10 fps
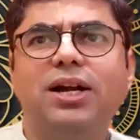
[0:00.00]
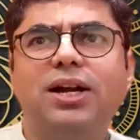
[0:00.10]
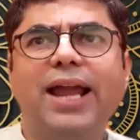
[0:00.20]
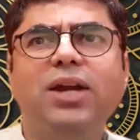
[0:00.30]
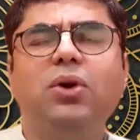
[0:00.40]

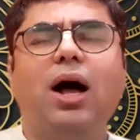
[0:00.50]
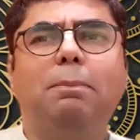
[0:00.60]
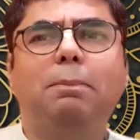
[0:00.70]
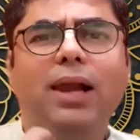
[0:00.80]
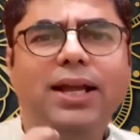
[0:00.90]
trying to
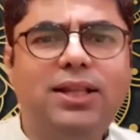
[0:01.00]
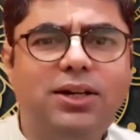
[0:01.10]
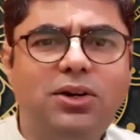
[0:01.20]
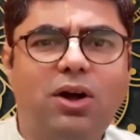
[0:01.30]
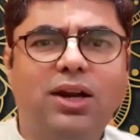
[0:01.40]
apply that
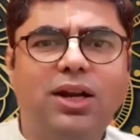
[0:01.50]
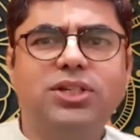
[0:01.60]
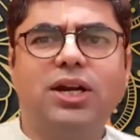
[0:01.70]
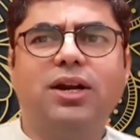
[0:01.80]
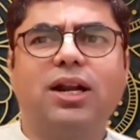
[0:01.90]
knowledge
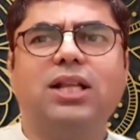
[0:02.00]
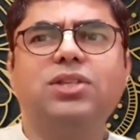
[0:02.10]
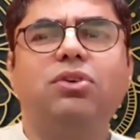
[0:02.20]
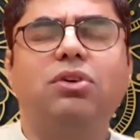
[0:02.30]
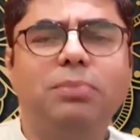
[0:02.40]
and
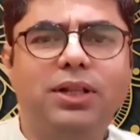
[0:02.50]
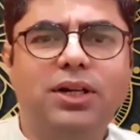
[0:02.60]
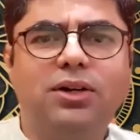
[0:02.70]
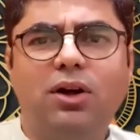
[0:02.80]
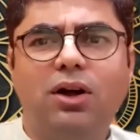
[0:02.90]
transforming
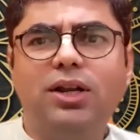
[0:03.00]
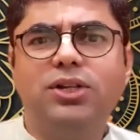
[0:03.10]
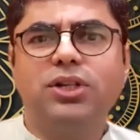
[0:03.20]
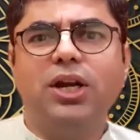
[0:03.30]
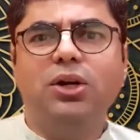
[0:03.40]
that
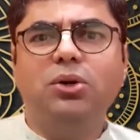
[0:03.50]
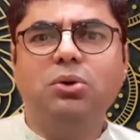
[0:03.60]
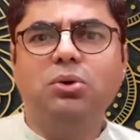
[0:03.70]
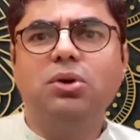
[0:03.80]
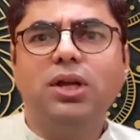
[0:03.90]
knowledge
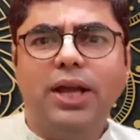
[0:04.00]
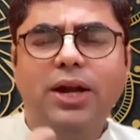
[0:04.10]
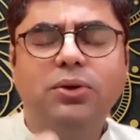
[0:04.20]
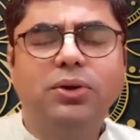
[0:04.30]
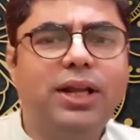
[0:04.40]
into
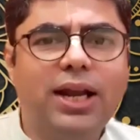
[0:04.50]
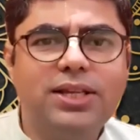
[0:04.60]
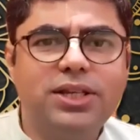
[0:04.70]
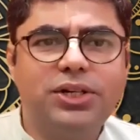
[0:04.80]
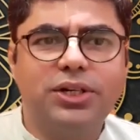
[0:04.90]

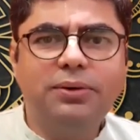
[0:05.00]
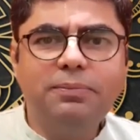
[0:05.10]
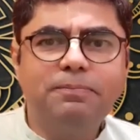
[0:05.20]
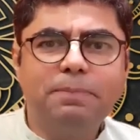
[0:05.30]
realization.